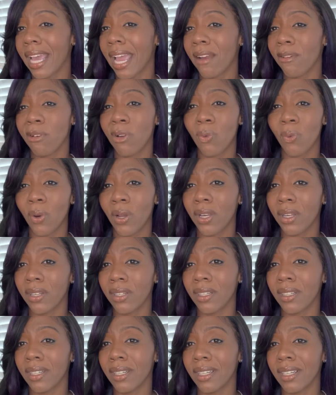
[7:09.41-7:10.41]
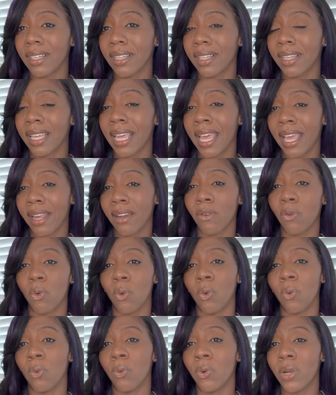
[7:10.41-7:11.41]
everyone can
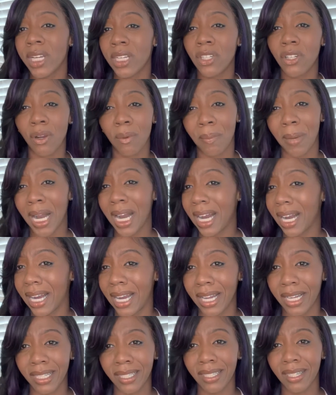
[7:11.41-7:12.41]
read your mind.